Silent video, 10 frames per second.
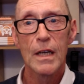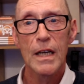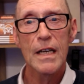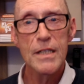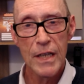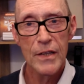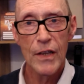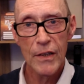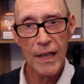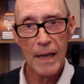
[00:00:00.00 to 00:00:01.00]
Is it
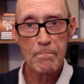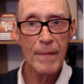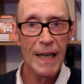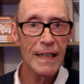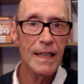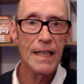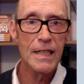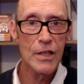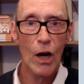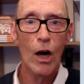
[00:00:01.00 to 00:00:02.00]
that they may need
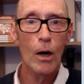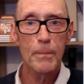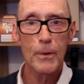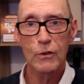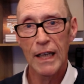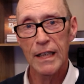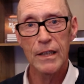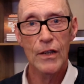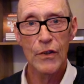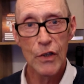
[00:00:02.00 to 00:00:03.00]
to operate
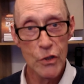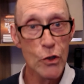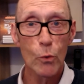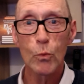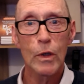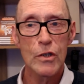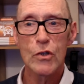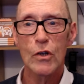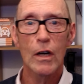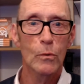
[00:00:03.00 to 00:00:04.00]
the dual
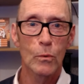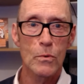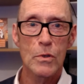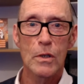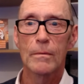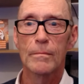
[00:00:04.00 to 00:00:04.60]
controls?